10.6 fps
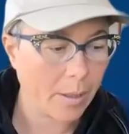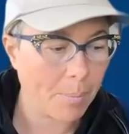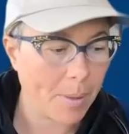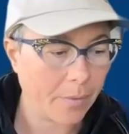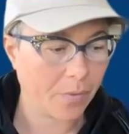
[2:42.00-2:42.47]

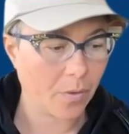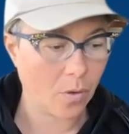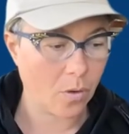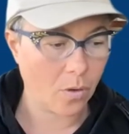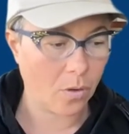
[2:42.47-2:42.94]
about the
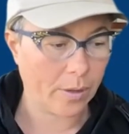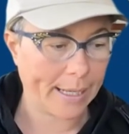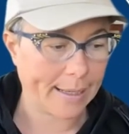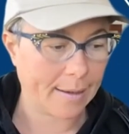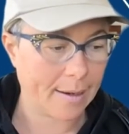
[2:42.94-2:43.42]
whole
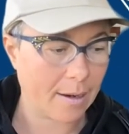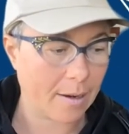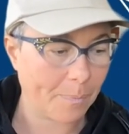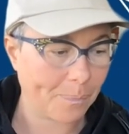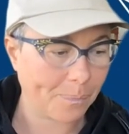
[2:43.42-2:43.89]

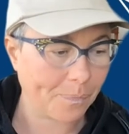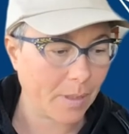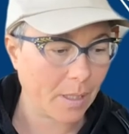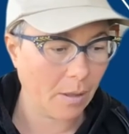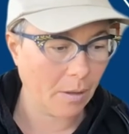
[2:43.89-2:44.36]

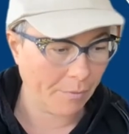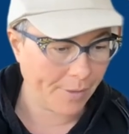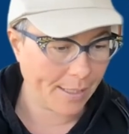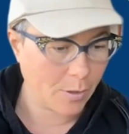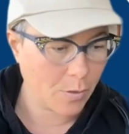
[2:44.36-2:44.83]
if
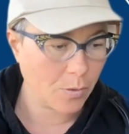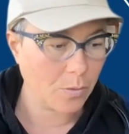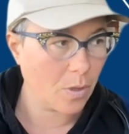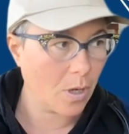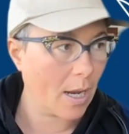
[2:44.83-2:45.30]
they
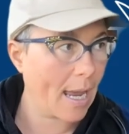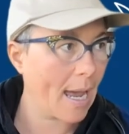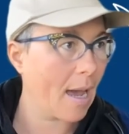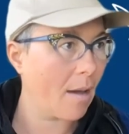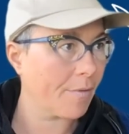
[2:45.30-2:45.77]
do not
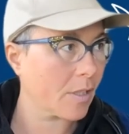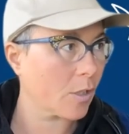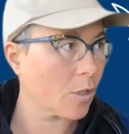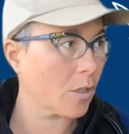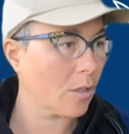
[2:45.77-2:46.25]
have
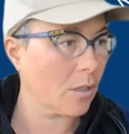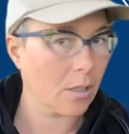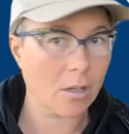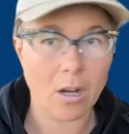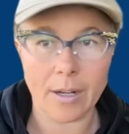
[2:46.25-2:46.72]
such
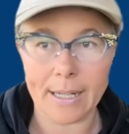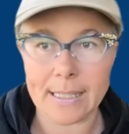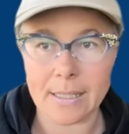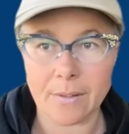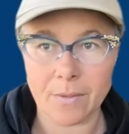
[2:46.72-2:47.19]
good
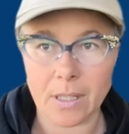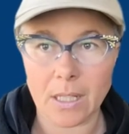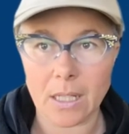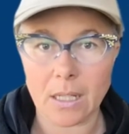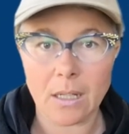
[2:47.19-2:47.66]

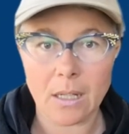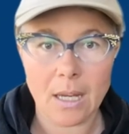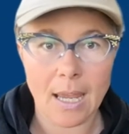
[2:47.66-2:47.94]
connectivity